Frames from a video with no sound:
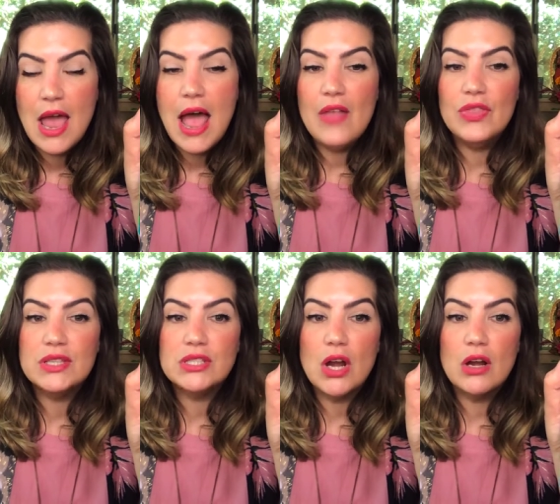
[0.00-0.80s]
And the
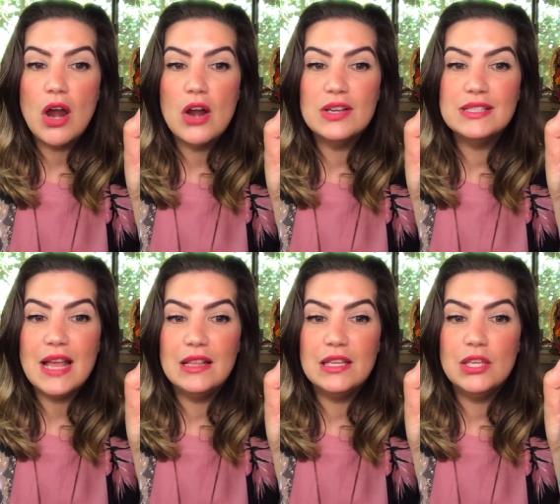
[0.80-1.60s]
star card is
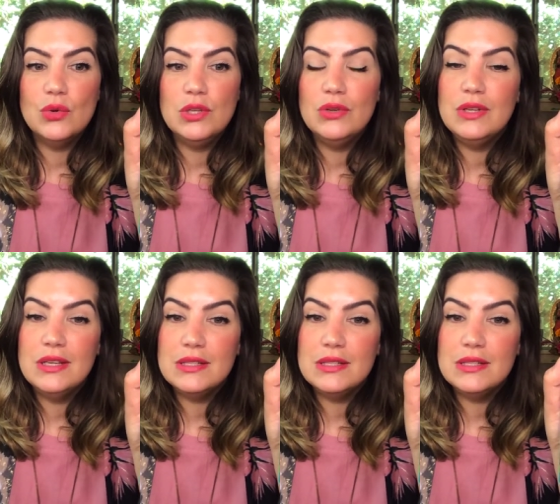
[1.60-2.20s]
telling you you need